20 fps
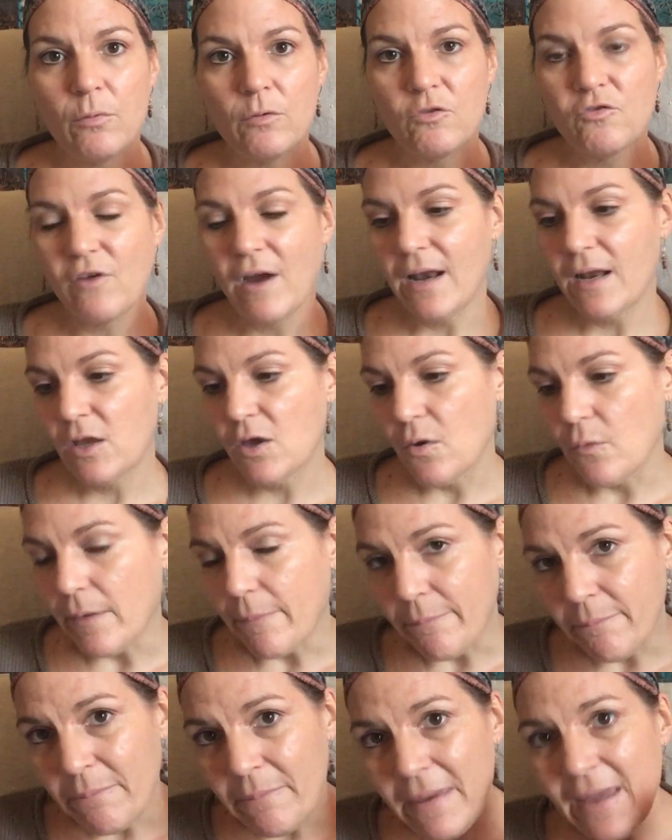try to go
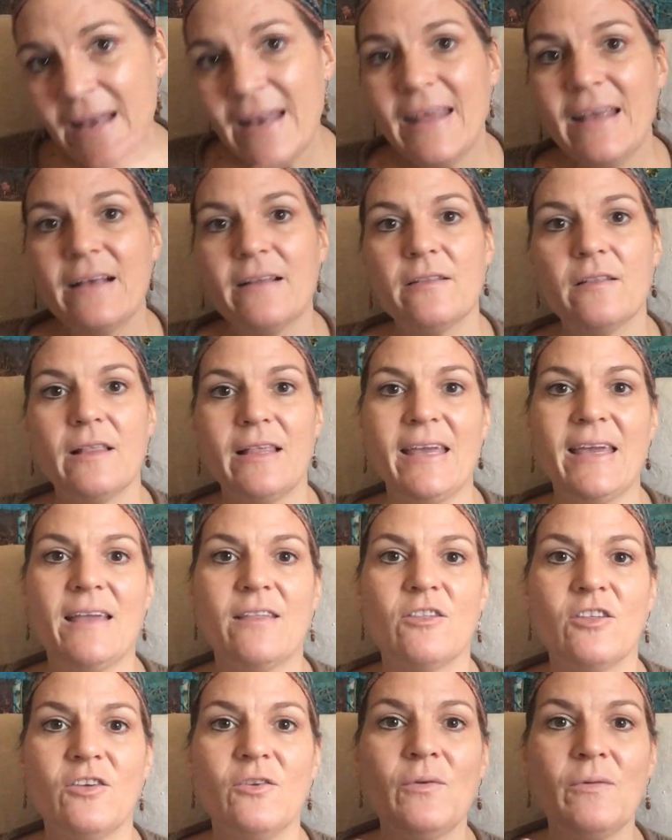immediately
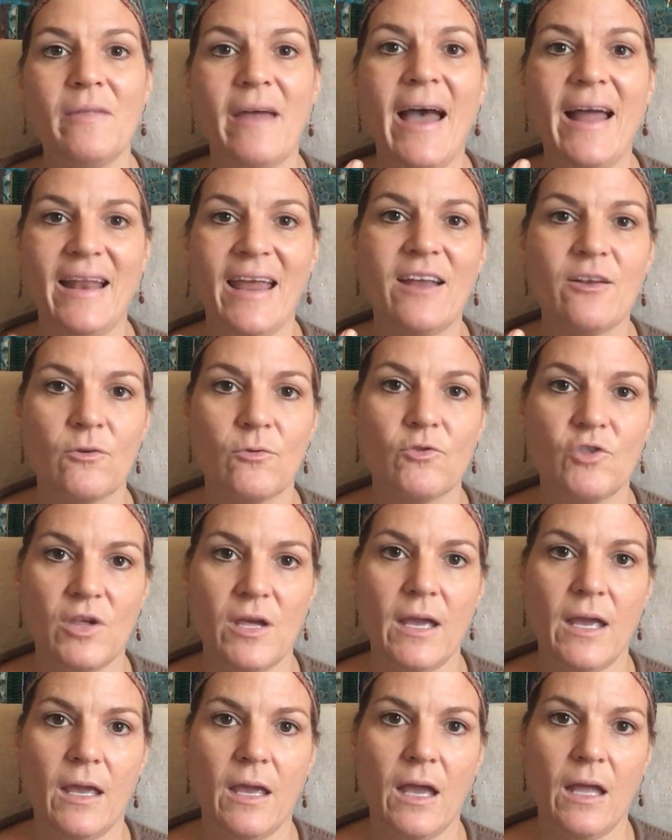to that
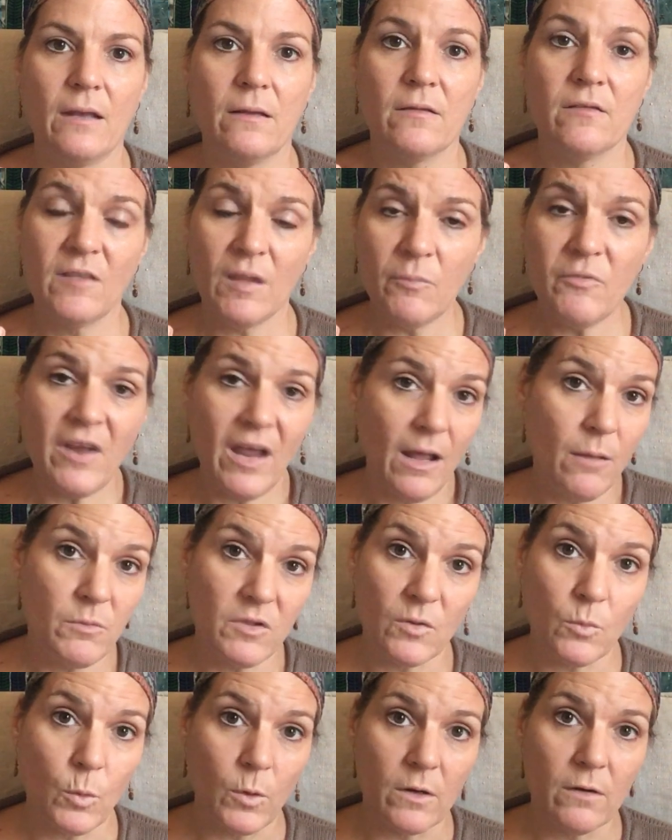energy. And sometimes
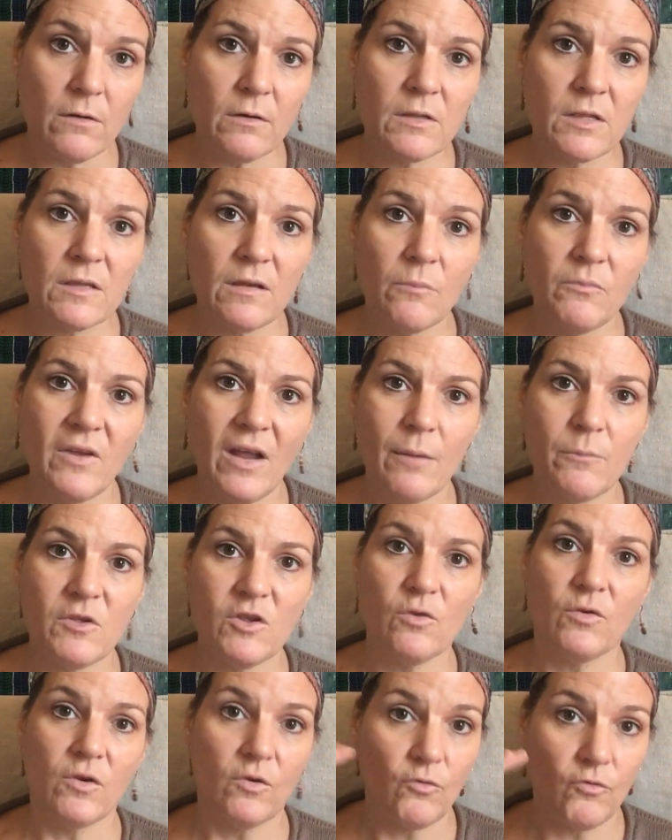it works. Sometimes
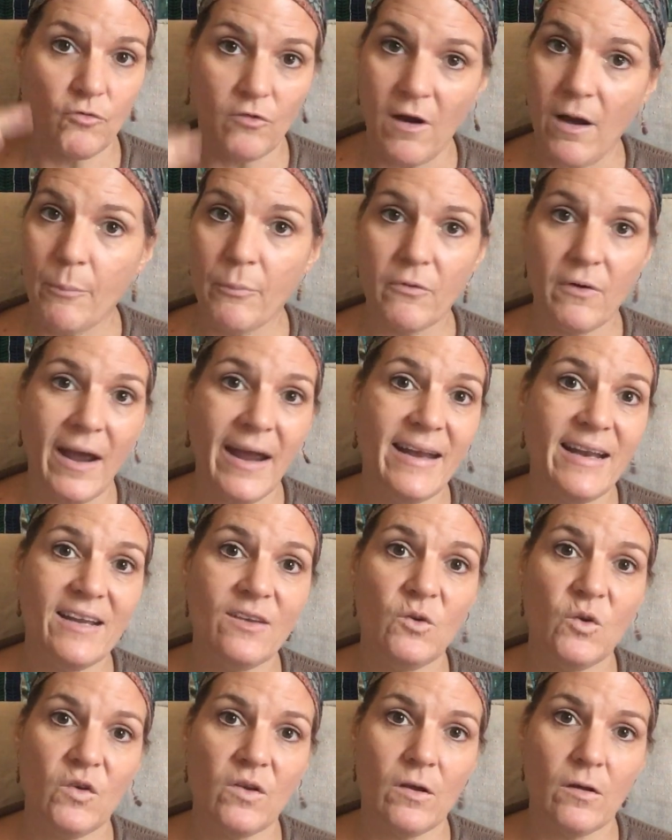you can drop right
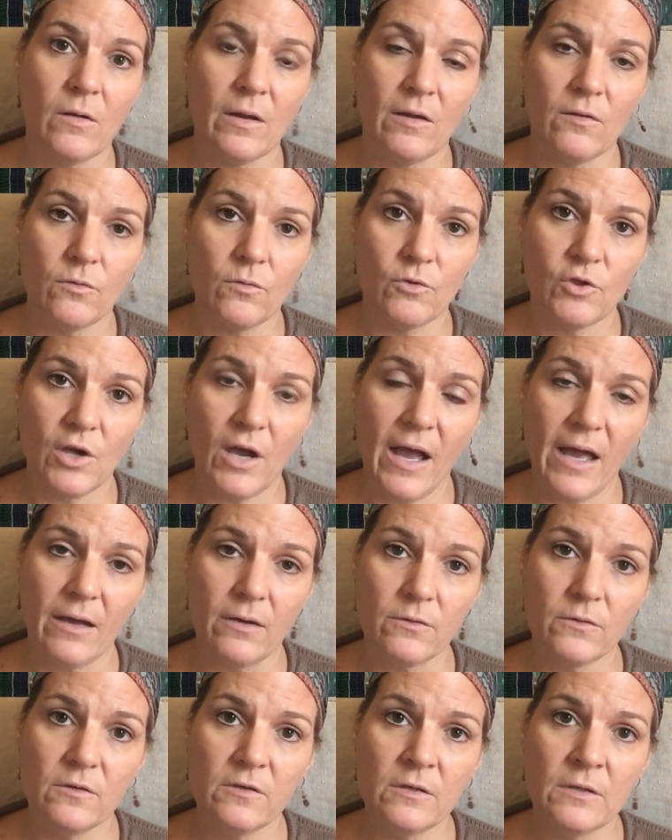into your inner
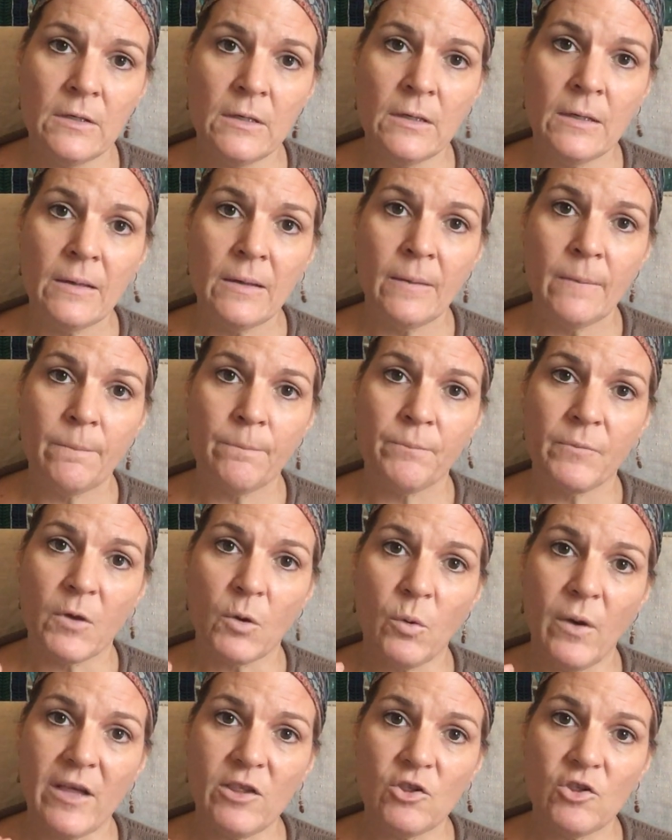child. The
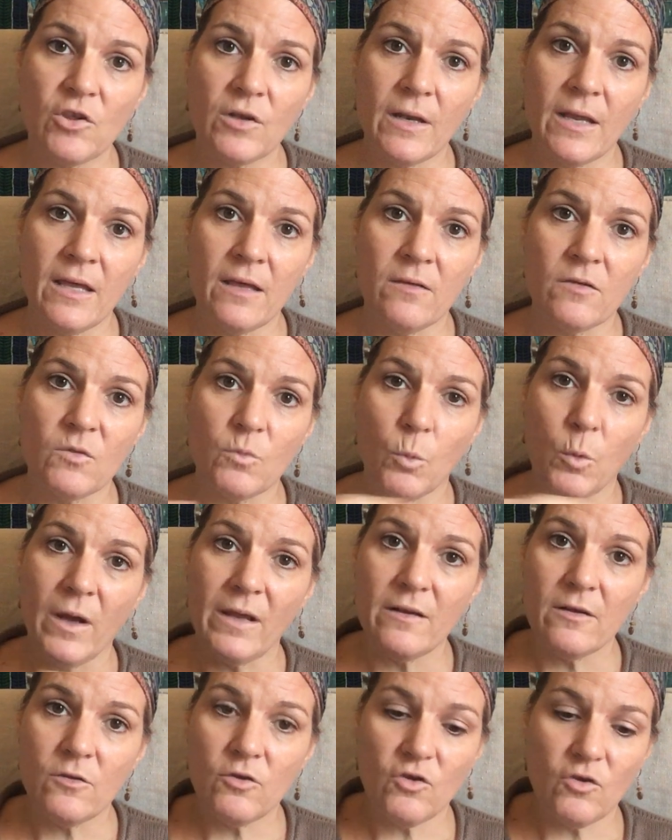question is,
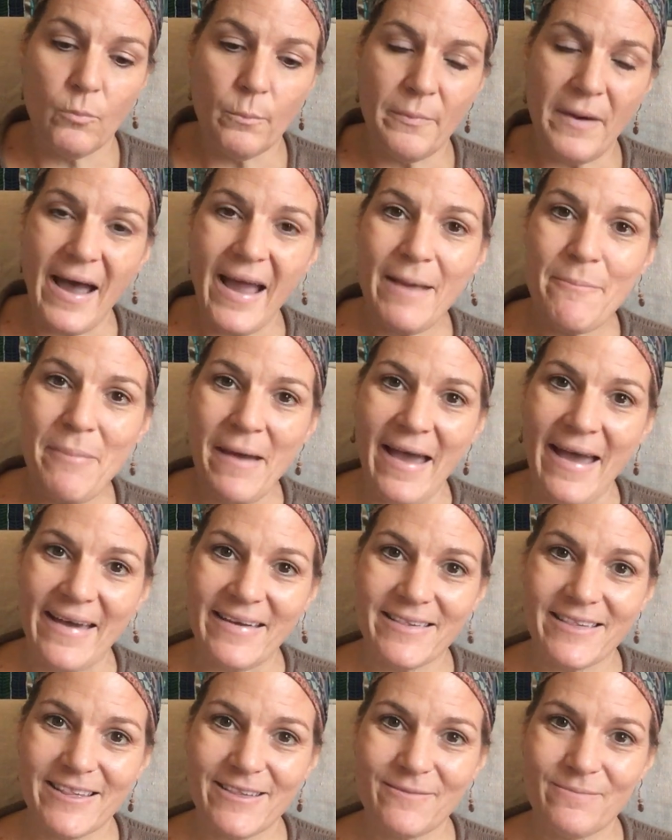what did you
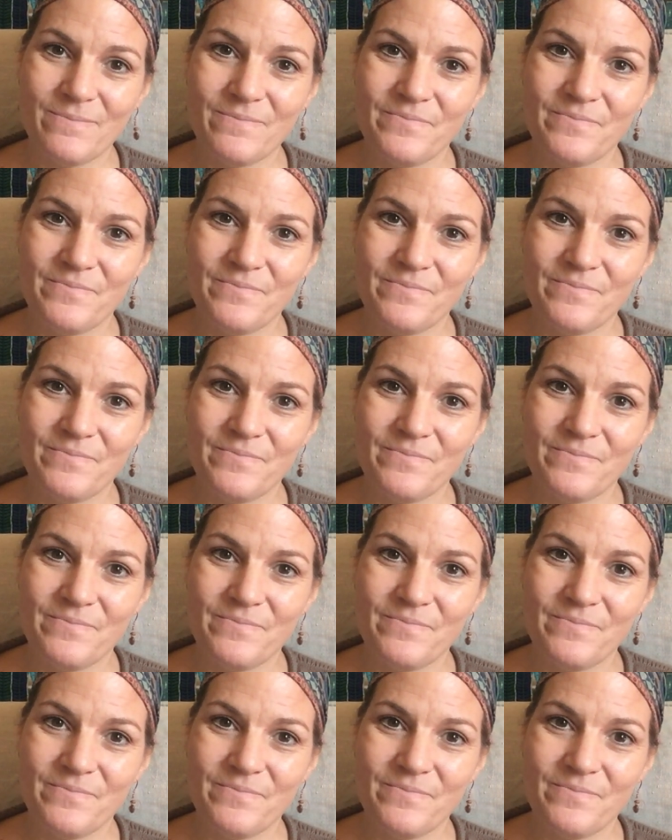bypass